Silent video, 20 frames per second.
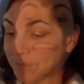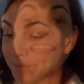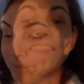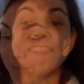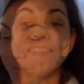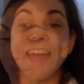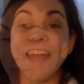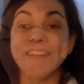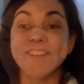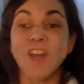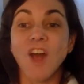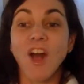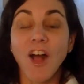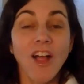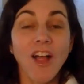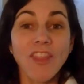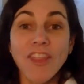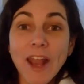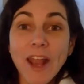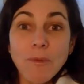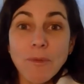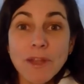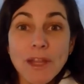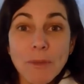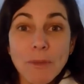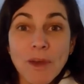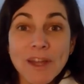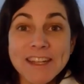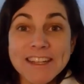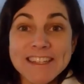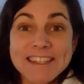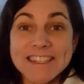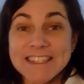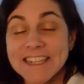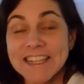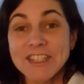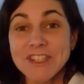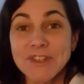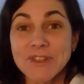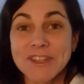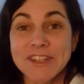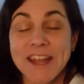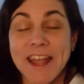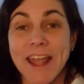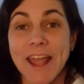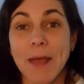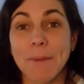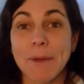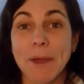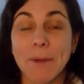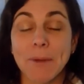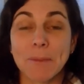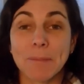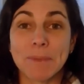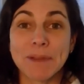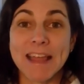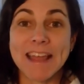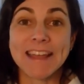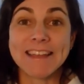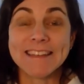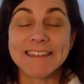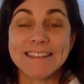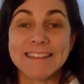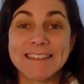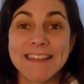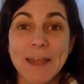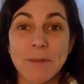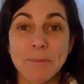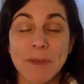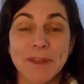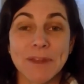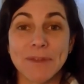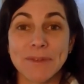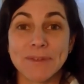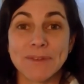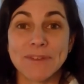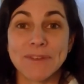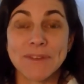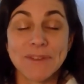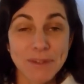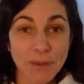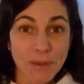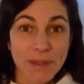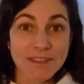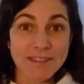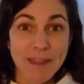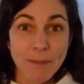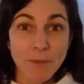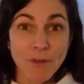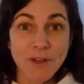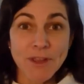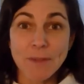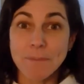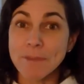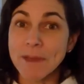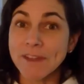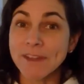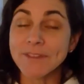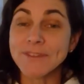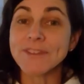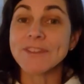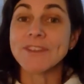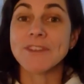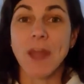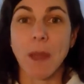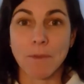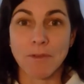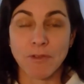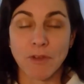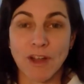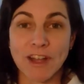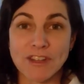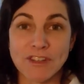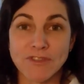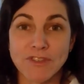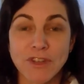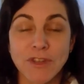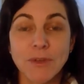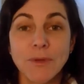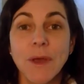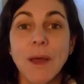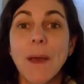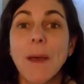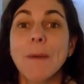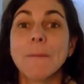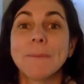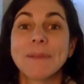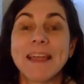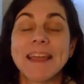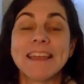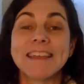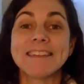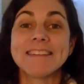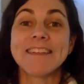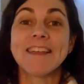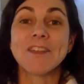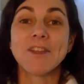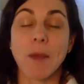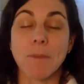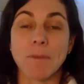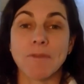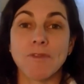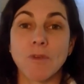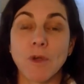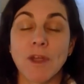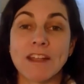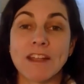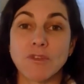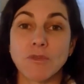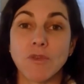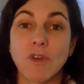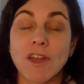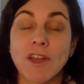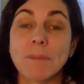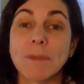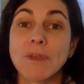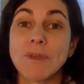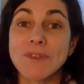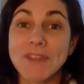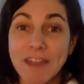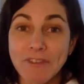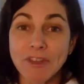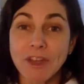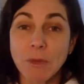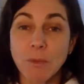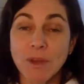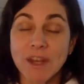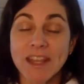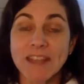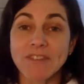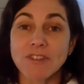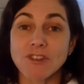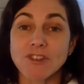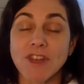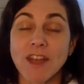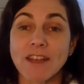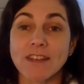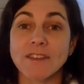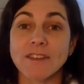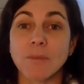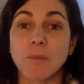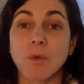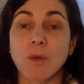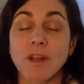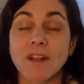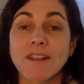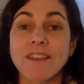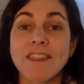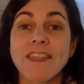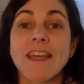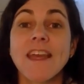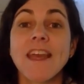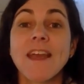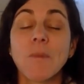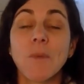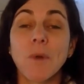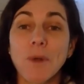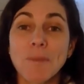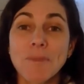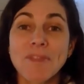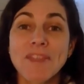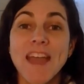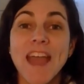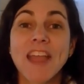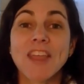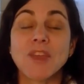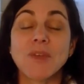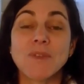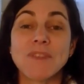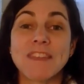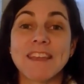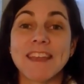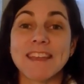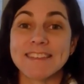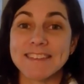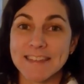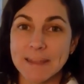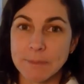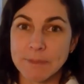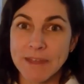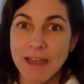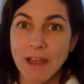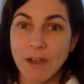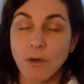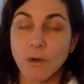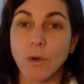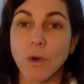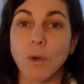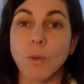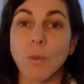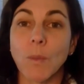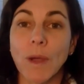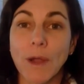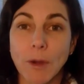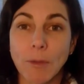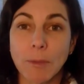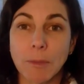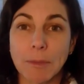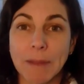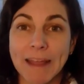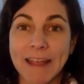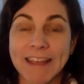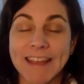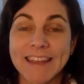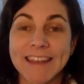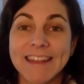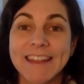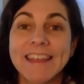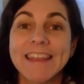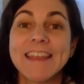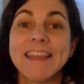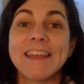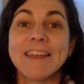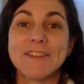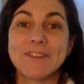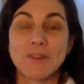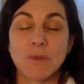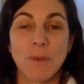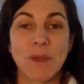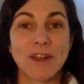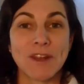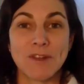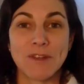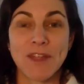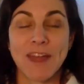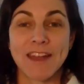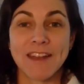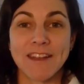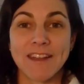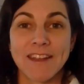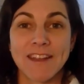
That's all that I really wanted to teach you today about blankets and pillows. So in summary, pillows, not before age of two, blankets, not before age one, but you definitely want to give your child some warmth, warmth and using a sleep sack or a wearable blanket is the way to do that.